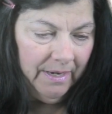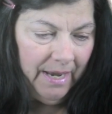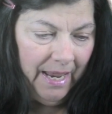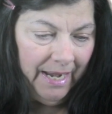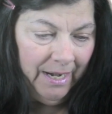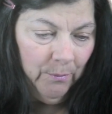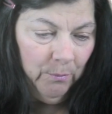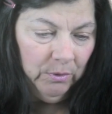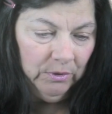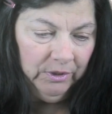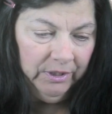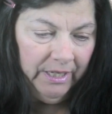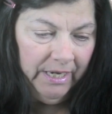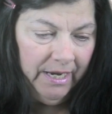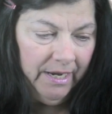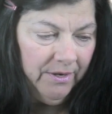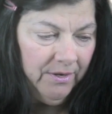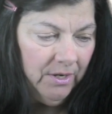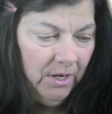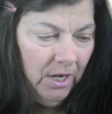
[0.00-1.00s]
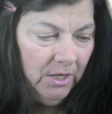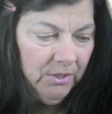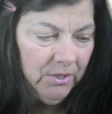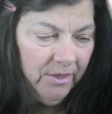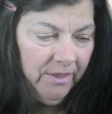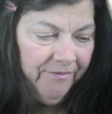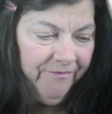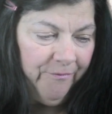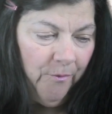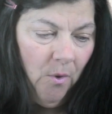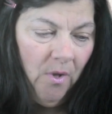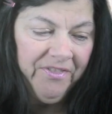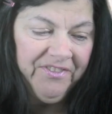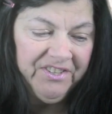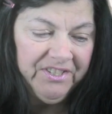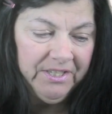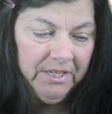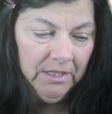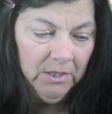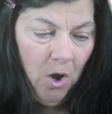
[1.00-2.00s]
and it will lead to the fourth
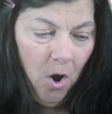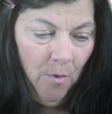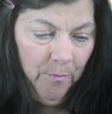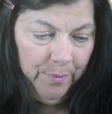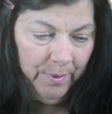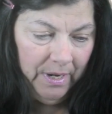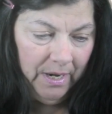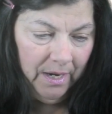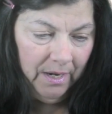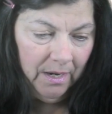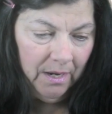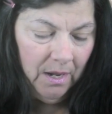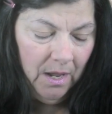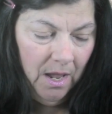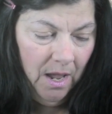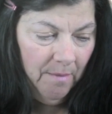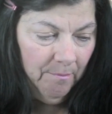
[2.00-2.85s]
seal opening.